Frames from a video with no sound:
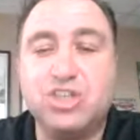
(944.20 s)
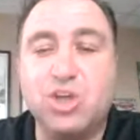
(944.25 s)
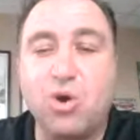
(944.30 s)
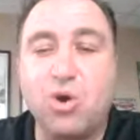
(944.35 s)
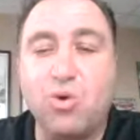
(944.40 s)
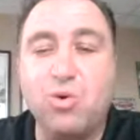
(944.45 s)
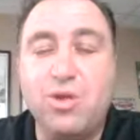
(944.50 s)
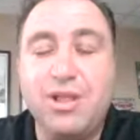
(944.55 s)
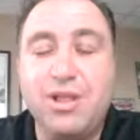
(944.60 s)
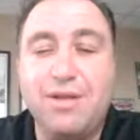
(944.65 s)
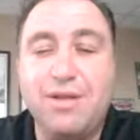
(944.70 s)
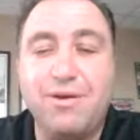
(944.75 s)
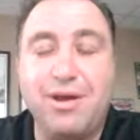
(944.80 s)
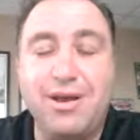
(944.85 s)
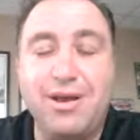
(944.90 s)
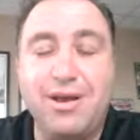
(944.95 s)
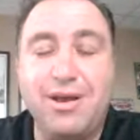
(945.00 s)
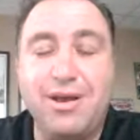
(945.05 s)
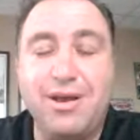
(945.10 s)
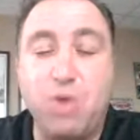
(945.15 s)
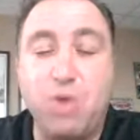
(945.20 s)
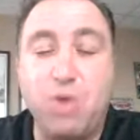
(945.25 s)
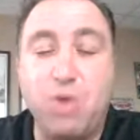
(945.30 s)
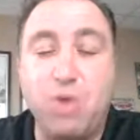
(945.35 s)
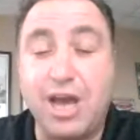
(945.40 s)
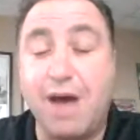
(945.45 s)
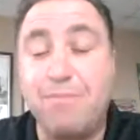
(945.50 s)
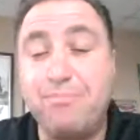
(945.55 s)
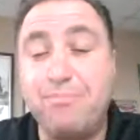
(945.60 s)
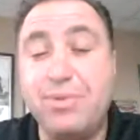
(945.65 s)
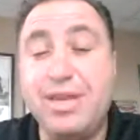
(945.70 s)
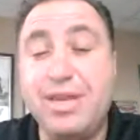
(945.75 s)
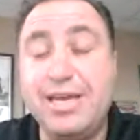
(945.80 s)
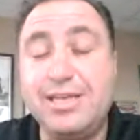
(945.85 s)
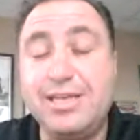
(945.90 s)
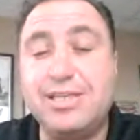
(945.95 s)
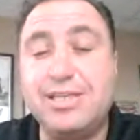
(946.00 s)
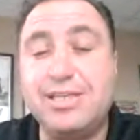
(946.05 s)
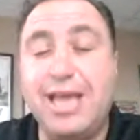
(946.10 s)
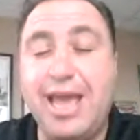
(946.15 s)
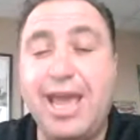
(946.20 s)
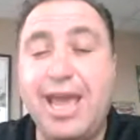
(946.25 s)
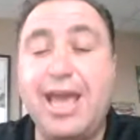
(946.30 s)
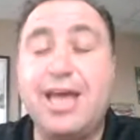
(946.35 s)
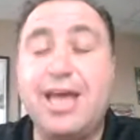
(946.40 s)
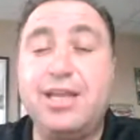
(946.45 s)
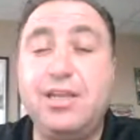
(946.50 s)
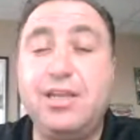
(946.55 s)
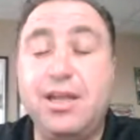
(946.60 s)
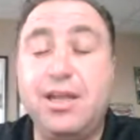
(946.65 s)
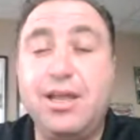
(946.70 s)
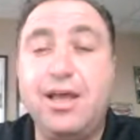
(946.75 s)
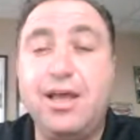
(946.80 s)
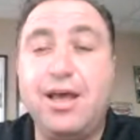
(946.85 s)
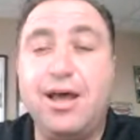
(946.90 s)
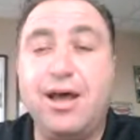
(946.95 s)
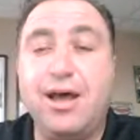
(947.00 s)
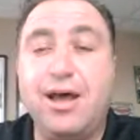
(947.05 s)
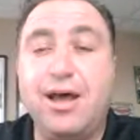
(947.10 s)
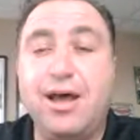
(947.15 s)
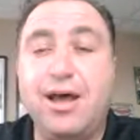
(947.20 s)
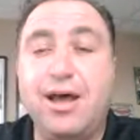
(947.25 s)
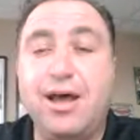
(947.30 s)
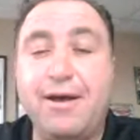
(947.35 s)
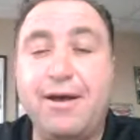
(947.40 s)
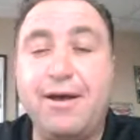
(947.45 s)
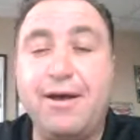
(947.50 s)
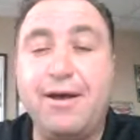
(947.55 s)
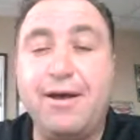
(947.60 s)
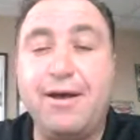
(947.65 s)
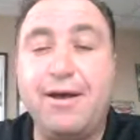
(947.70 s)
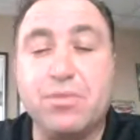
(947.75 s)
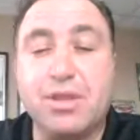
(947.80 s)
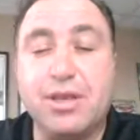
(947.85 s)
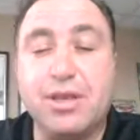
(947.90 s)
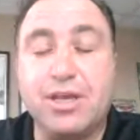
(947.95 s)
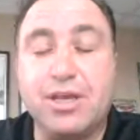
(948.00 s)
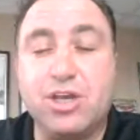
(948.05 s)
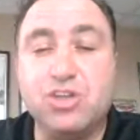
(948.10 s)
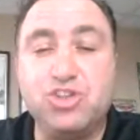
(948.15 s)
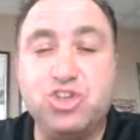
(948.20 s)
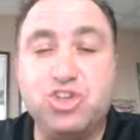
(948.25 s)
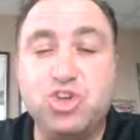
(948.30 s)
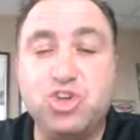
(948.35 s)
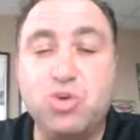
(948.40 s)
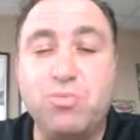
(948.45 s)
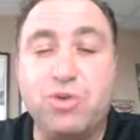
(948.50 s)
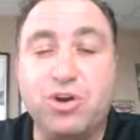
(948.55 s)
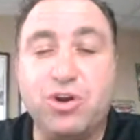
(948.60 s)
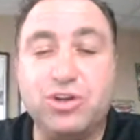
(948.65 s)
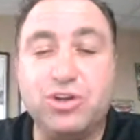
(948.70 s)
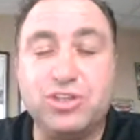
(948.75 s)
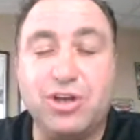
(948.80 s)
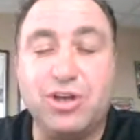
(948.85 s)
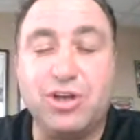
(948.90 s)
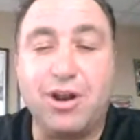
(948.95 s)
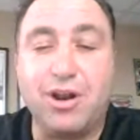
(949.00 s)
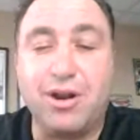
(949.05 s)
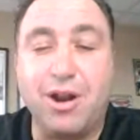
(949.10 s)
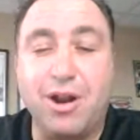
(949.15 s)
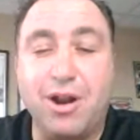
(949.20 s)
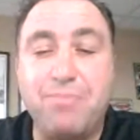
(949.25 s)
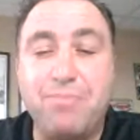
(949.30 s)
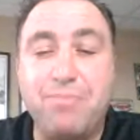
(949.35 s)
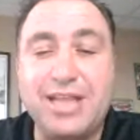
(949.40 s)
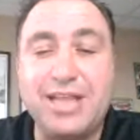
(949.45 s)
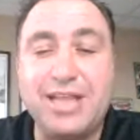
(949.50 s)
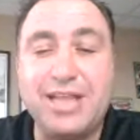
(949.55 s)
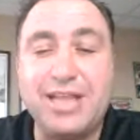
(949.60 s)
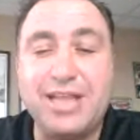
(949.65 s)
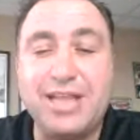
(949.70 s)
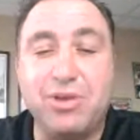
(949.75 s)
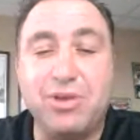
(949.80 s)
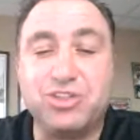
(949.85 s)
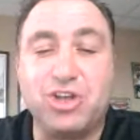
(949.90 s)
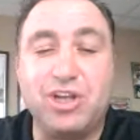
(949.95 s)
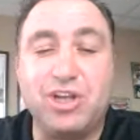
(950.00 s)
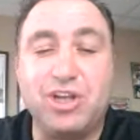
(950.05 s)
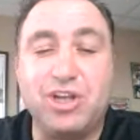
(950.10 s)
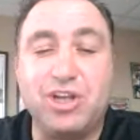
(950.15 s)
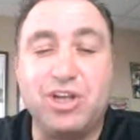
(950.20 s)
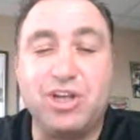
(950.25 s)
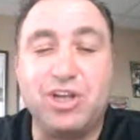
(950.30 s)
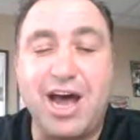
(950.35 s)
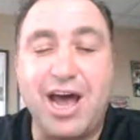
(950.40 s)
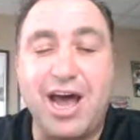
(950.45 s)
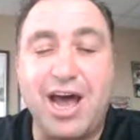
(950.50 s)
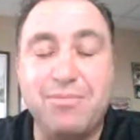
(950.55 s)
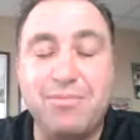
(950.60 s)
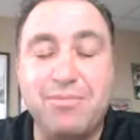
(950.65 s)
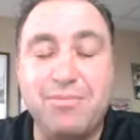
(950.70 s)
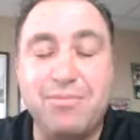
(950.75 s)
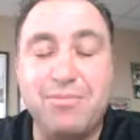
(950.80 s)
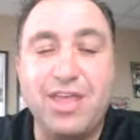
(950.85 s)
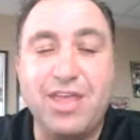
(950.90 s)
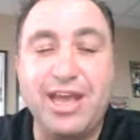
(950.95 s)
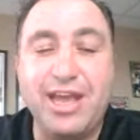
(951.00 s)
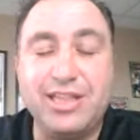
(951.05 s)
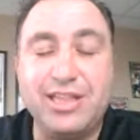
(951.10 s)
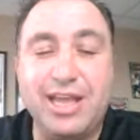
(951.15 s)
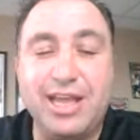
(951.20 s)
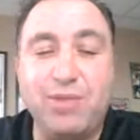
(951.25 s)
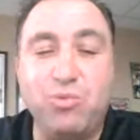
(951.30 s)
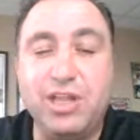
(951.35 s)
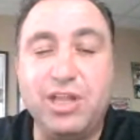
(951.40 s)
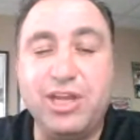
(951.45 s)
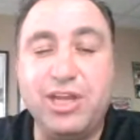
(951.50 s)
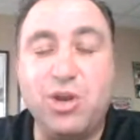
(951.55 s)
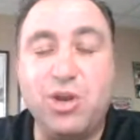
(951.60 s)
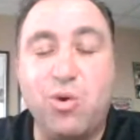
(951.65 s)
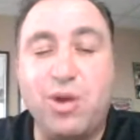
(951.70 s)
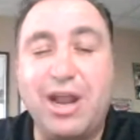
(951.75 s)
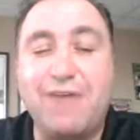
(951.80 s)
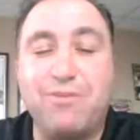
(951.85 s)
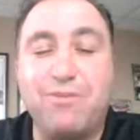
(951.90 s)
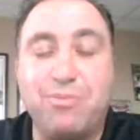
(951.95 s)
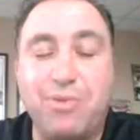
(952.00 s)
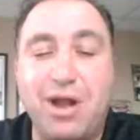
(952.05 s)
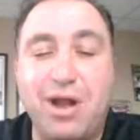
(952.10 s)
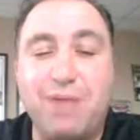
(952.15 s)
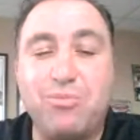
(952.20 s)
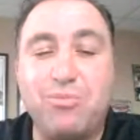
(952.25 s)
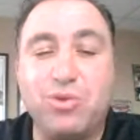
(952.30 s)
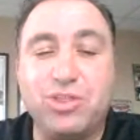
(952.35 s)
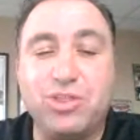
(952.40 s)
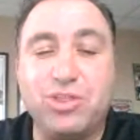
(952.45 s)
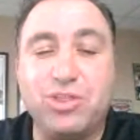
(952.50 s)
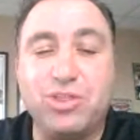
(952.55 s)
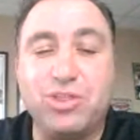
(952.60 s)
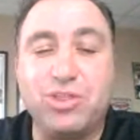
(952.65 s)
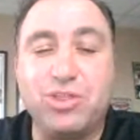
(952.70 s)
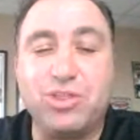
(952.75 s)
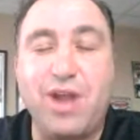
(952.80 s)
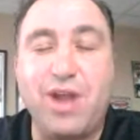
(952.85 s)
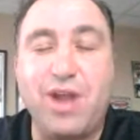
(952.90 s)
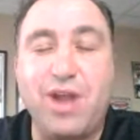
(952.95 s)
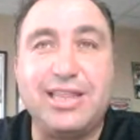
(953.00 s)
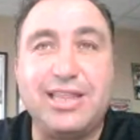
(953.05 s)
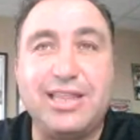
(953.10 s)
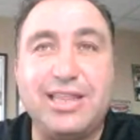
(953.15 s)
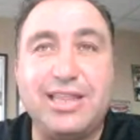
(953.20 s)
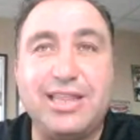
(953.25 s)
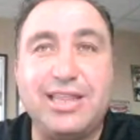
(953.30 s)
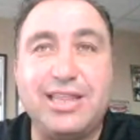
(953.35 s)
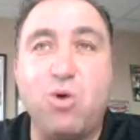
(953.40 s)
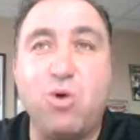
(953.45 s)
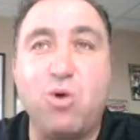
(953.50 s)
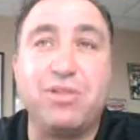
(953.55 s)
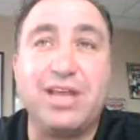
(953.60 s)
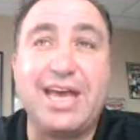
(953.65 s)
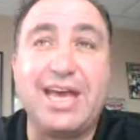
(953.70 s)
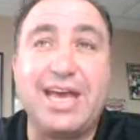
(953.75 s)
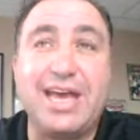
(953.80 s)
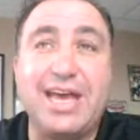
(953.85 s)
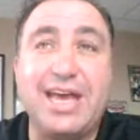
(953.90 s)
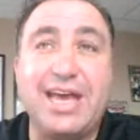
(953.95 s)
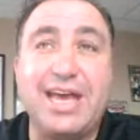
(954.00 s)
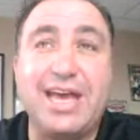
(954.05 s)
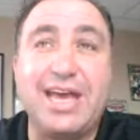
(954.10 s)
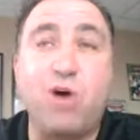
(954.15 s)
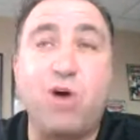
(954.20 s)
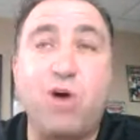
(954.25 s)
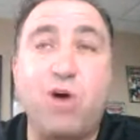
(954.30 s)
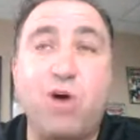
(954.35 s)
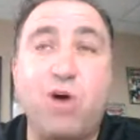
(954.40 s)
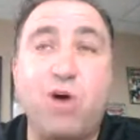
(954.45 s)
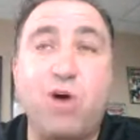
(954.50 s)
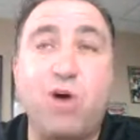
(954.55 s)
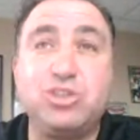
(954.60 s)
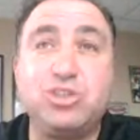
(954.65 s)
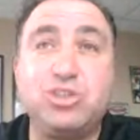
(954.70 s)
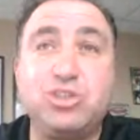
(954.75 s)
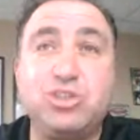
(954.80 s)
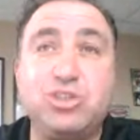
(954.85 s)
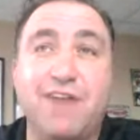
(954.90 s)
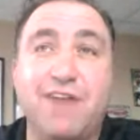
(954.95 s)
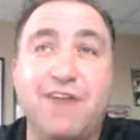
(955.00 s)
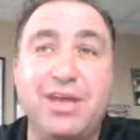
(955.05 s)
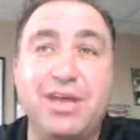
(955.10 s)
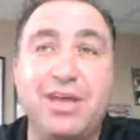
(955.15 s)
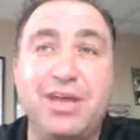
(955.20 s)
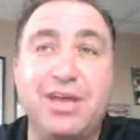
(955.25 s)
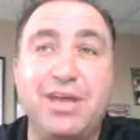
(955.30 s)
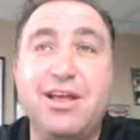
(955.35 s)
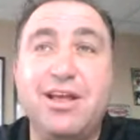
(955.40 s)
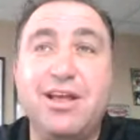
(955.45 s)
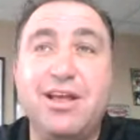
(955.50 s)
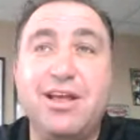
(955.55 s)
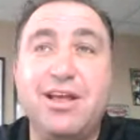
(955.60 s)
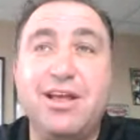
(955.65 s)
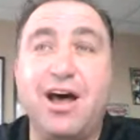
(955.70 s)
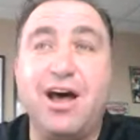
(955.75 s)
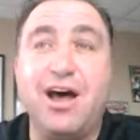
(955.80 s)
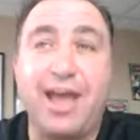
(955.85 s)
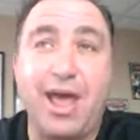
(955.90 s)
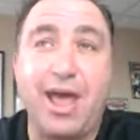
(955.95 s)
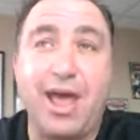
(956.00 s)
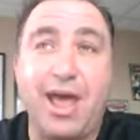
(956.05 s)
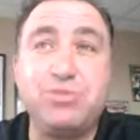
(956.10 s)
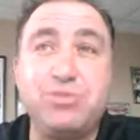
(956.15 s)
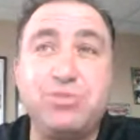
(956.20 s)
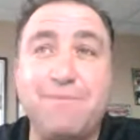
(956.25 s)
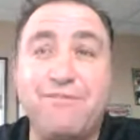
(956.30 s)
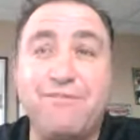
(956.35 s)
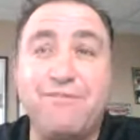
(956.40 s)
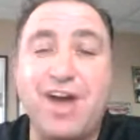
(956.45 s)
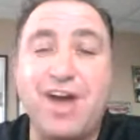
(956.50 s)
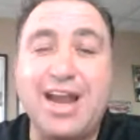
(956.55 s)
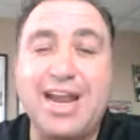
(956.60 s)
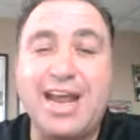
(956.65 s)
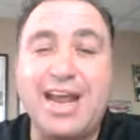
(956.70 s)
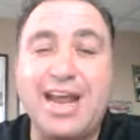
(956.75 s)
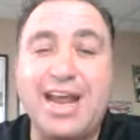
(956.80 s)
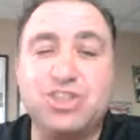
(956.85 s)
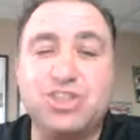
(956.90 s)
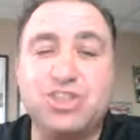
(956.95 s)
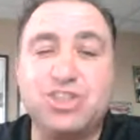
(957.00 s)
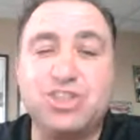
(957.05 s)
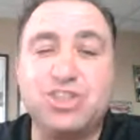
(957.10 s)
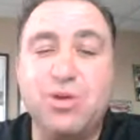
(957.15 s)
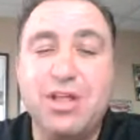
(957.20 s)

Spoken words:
So both companies and consumers are paying their bills on time. They really don't want to have a problem with their credit. They won't be able to get a house, which the government helps them finance.